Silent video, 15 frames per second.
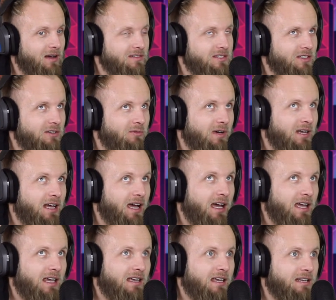So when
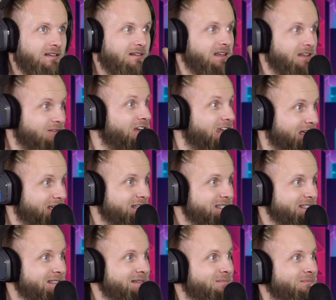I in
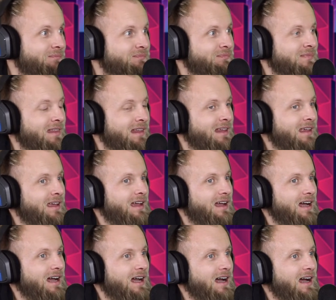Vegas,
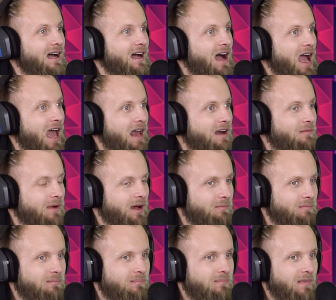I had
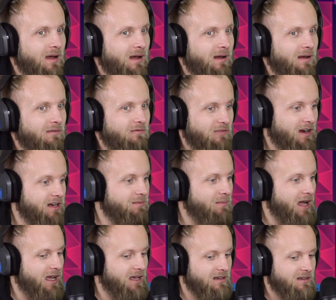a friend of
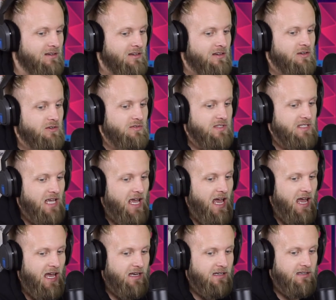mine whose
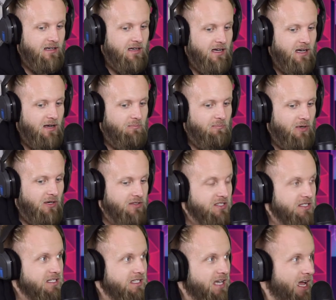dad
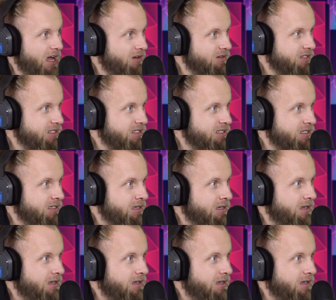purchased a house,